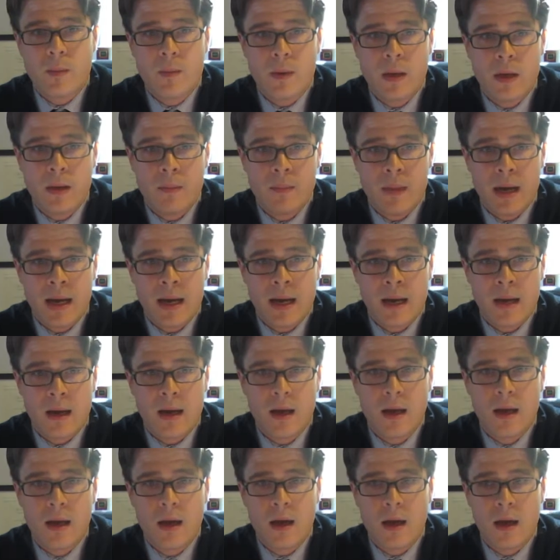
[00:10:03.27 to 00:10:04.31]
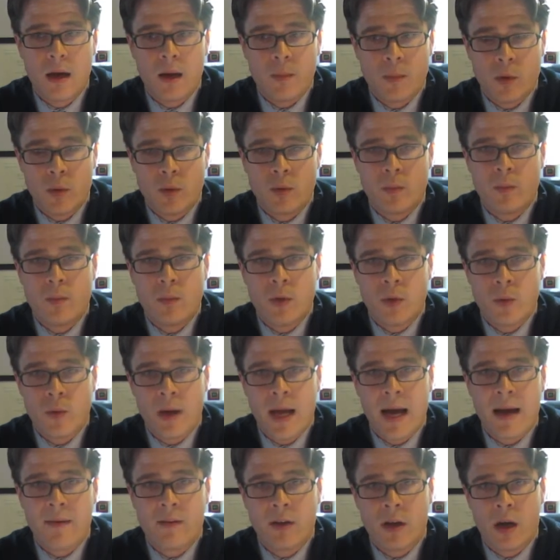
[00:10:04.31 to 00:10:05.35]
paid back. You would
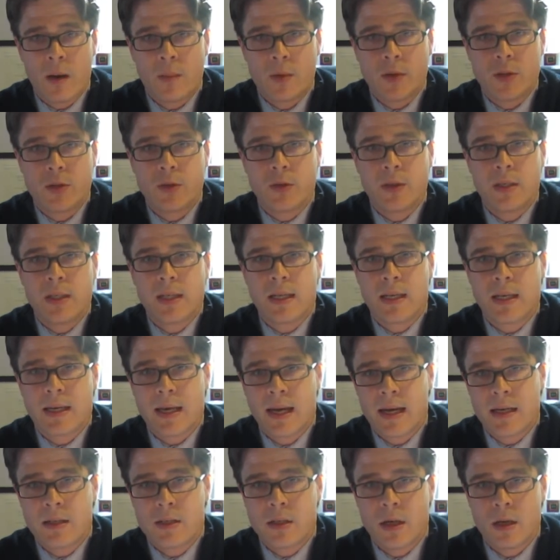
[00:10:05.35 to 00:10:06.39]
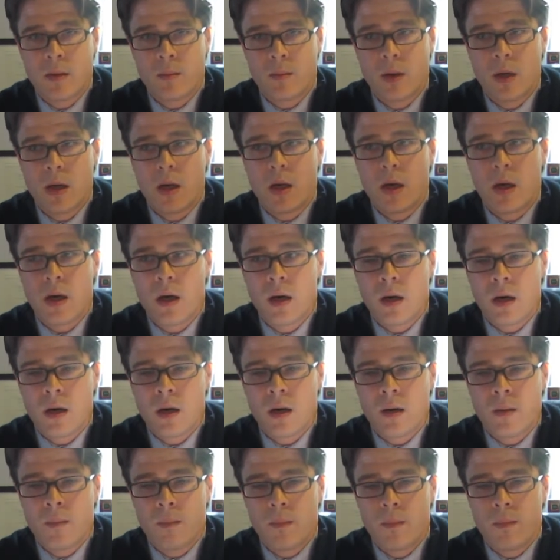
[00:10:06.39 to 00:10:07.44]
have the opportunity to catch up
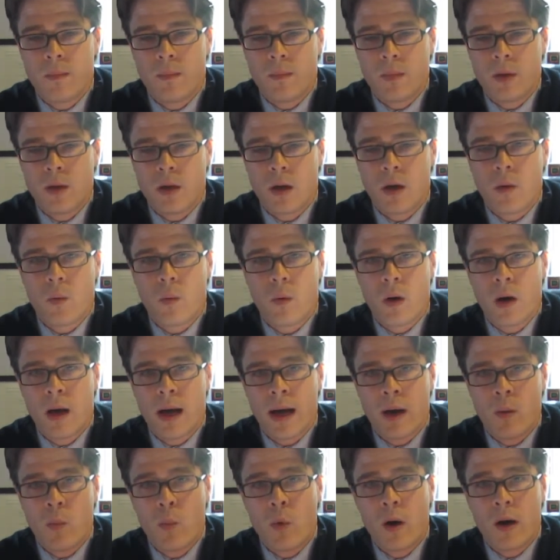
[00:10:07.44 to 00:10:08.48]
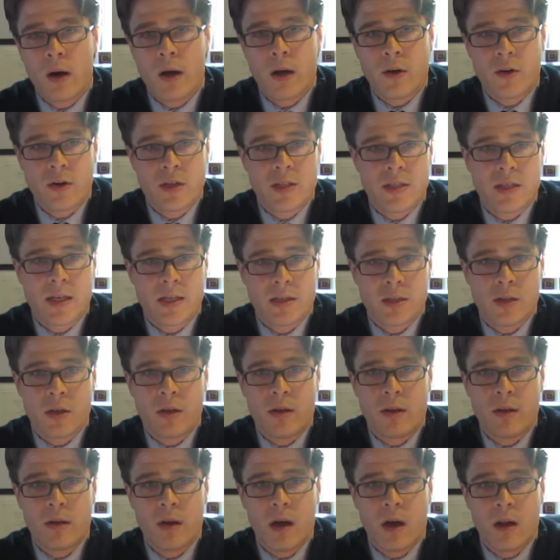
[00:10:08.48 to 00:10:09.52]
at 100 cents on
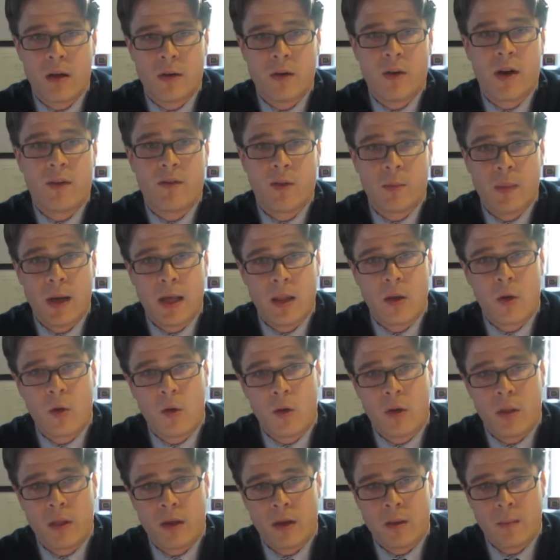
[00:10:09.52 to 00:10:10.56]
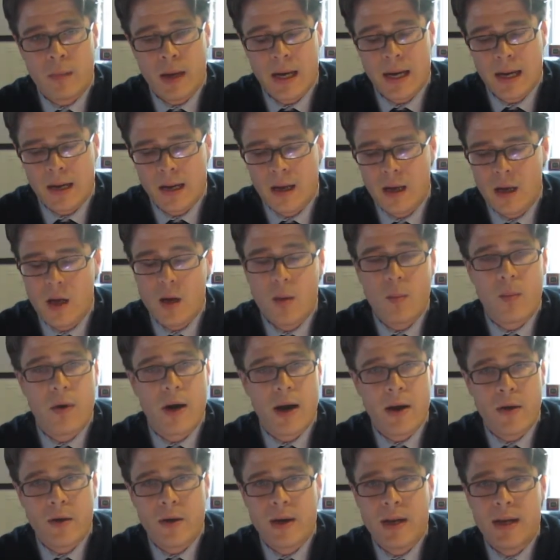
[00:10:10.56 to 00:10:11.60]
the dollar. You have to pay the whole thing back.
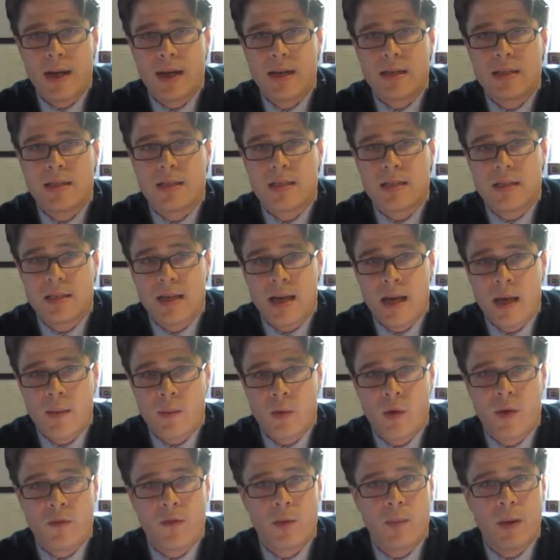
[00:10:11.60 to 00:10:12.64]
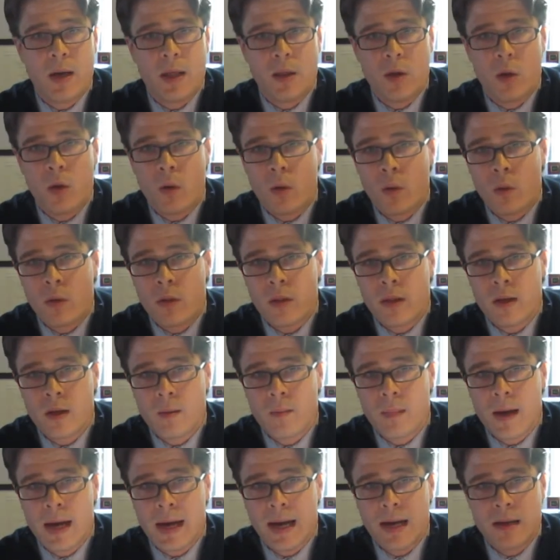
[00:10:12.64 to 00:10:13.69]
Priority debt is the same. You have to pay the whole thing
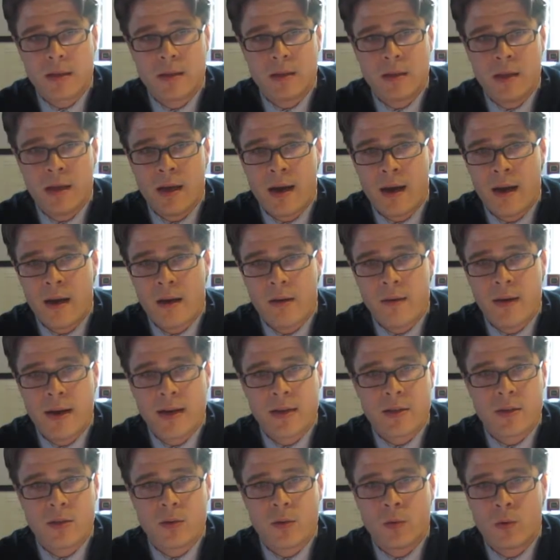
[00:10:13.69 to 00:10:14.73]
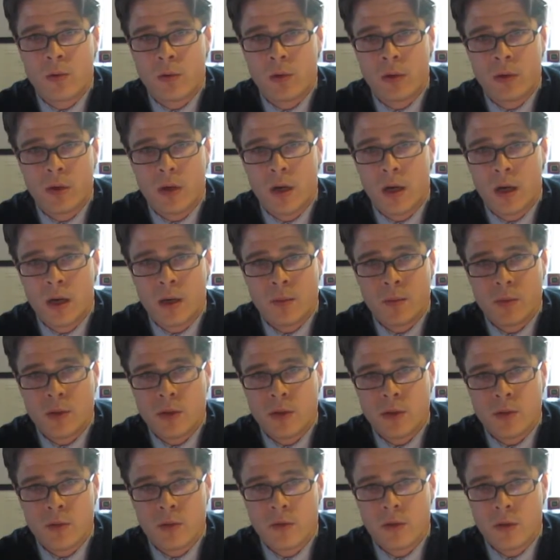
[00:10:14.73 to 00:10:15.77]
back to the IRS or
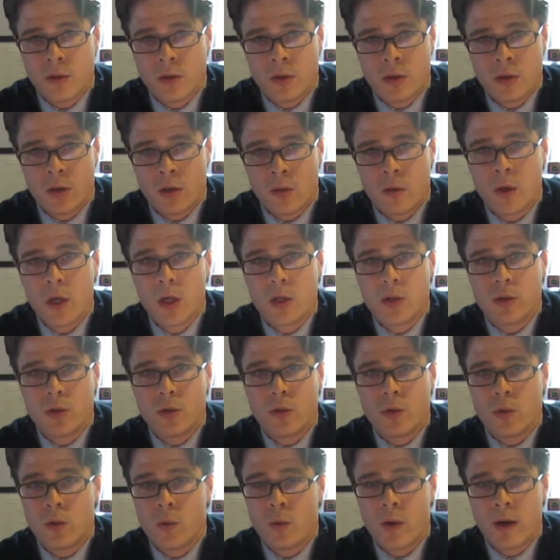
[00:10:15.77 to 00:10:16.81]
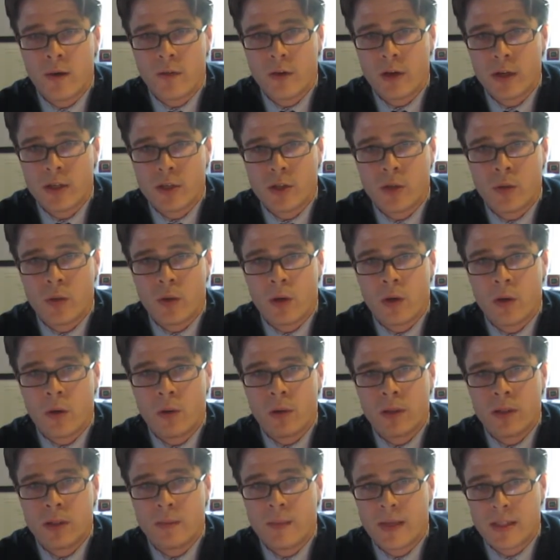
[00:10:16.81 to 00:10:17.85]
to whoever it is you owe
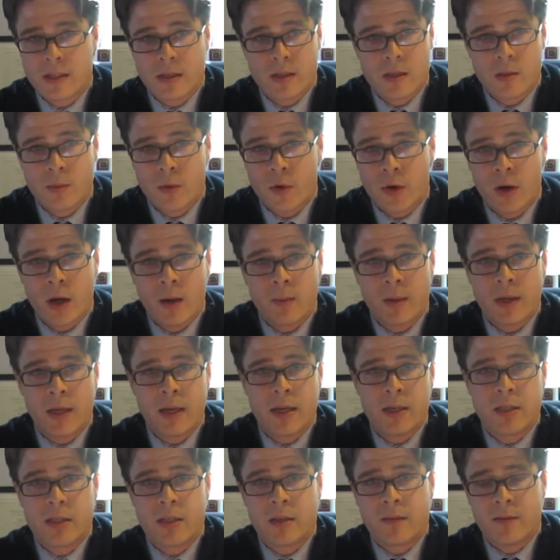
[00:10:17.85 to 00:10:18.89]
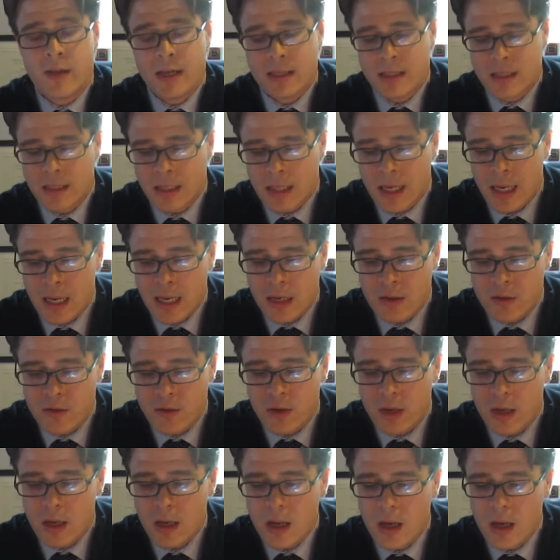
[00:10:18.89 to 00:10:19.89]
a domestic support obligation, if that's the case.